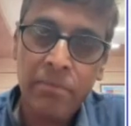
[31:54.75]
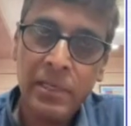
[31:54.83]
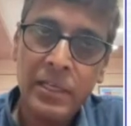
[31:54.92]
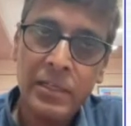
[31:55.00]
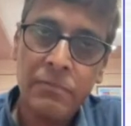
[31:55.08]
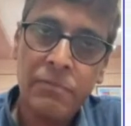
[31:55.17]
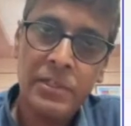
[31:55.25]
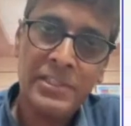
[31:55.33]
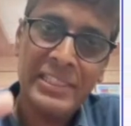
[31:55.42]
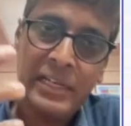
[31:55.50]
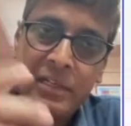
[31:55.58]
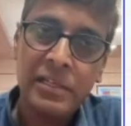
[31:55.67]
like one
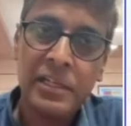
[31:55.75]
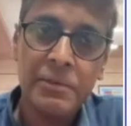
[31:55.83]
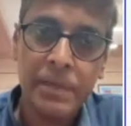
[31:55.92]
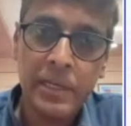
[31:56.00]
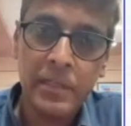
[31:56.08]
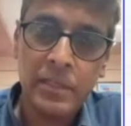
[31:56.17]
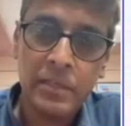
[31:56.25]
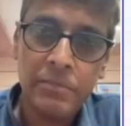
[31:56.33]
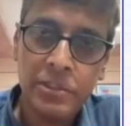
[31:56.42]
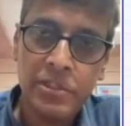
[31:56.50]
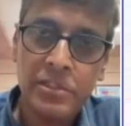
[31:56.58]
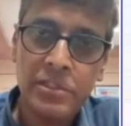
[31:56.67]
satellite panel
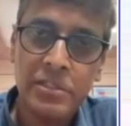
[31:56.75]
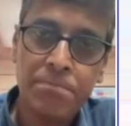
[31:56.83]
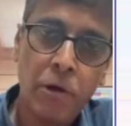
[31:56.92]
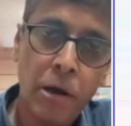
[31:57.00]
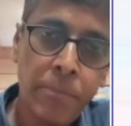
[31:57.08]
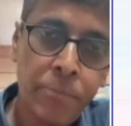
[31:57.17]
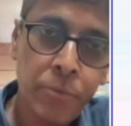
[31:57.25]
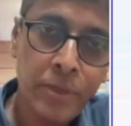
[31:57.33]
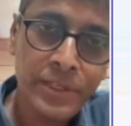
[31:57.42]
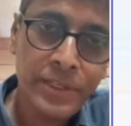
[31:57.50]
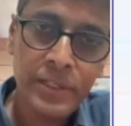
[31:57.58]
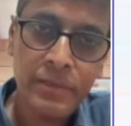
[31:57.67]
which is
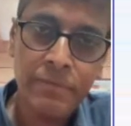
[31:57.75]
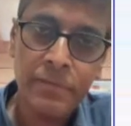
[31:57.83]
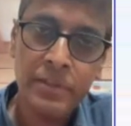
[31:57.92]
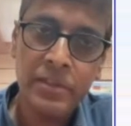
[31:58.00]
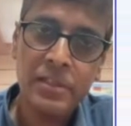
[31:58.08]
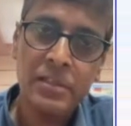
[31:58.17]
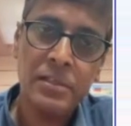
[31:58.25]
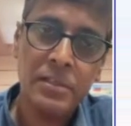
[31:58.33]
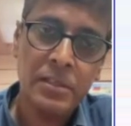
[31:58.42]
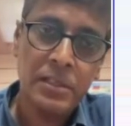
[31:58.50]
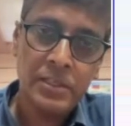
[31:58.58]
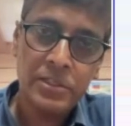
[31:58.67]
populated with the
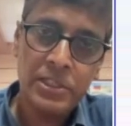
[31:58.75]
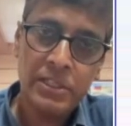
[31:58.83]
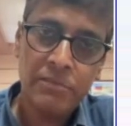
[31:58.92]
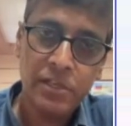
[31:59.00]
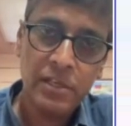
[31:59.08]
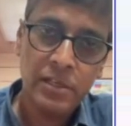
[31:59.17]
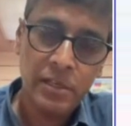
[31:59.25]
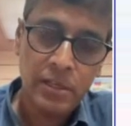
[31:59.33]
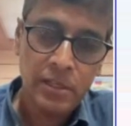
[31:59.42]
several